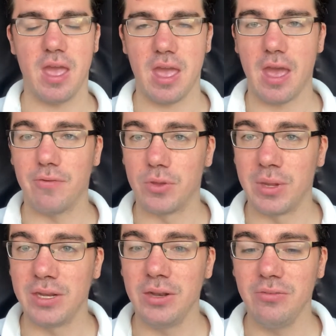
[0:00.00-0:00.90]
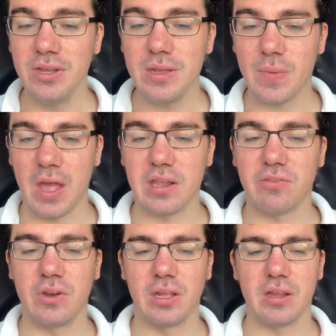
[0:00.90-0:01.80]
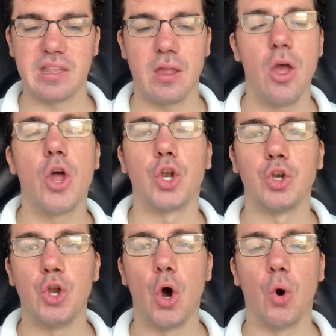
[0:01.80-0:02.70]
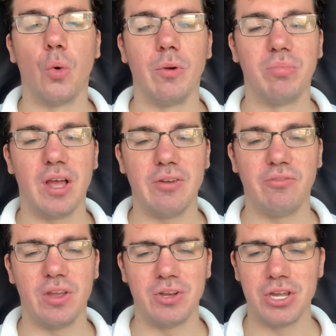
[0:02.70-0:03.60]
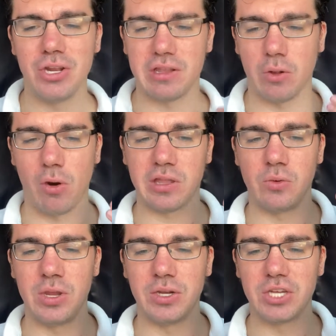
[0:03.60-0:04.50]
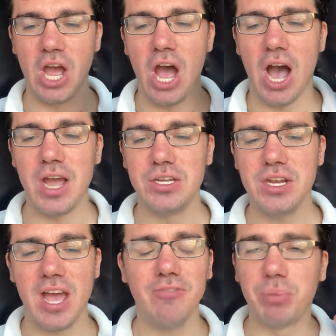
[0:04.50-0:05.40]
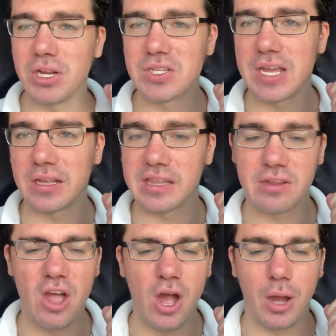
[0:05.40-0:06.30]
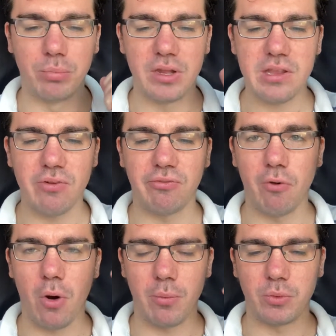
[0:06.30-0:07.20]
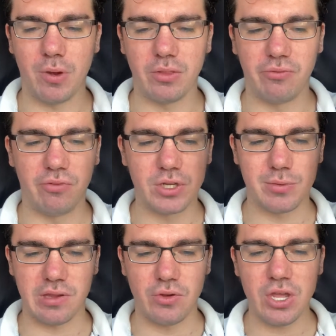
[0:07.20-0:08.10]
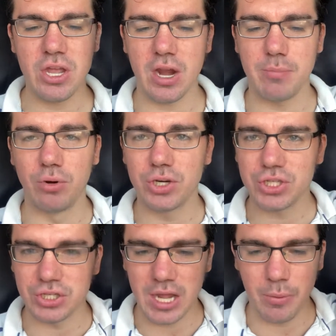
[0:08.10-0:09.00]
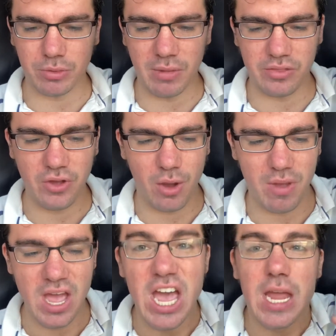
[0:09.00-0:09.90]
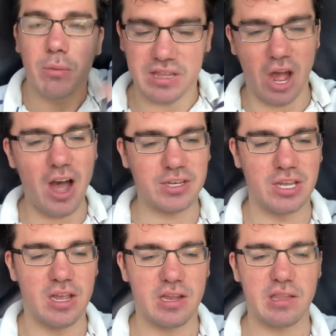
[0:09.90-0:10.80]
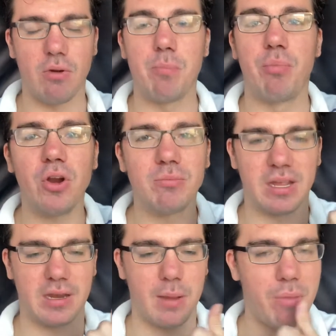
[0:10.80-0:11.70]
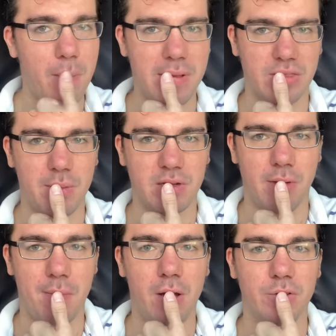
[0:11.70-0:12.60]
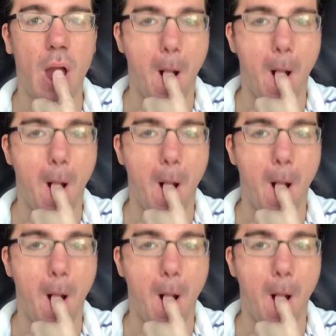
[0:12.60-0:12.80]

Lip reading: "Have you eaten of it?" asked Finnegas. "No," replied Finn. "It is yours to eat. I did have but a taste. A blister formed while the fish was cooking, and I pushed it down with my thumb. It hot, so it burned me, and I popped my thumb into my mouth